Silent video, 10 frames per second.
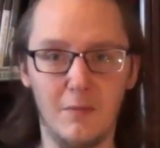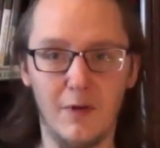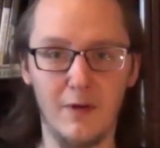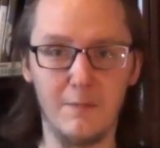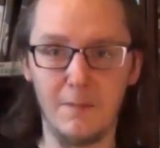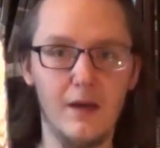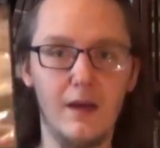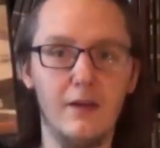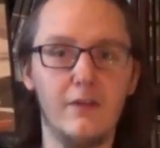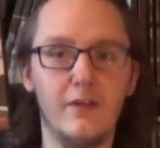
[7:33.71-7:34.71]
but
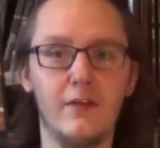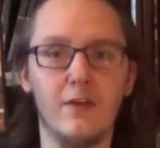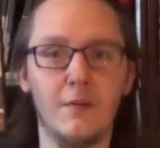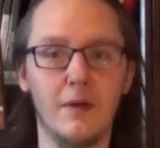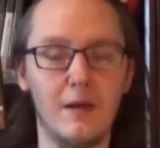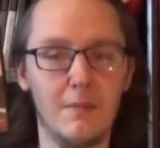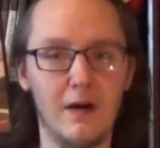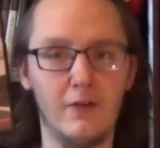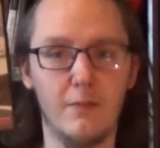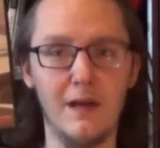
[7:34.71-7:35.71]
N C A A
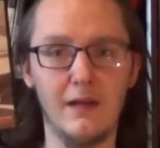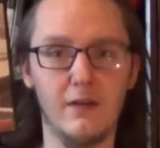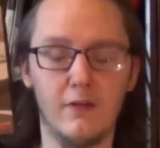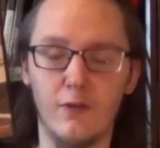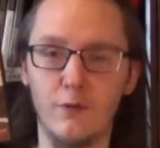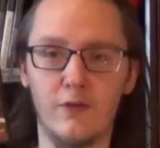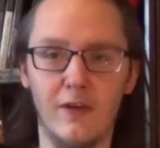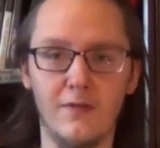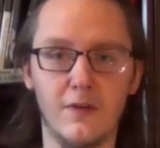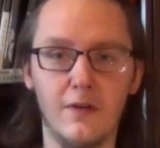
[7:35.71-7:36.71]
March Madness oh
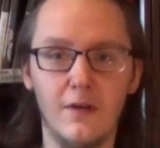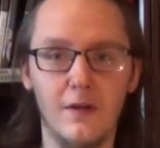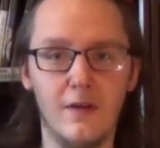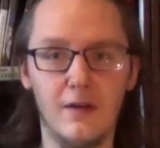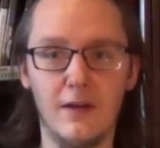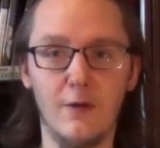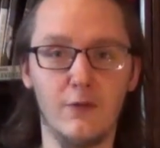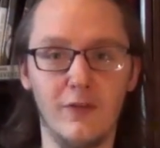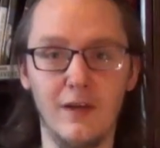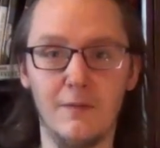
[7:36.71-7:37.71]
seven. Now
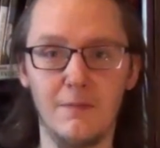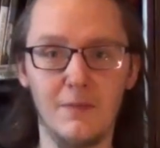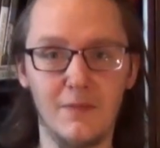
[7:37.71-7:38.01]
see,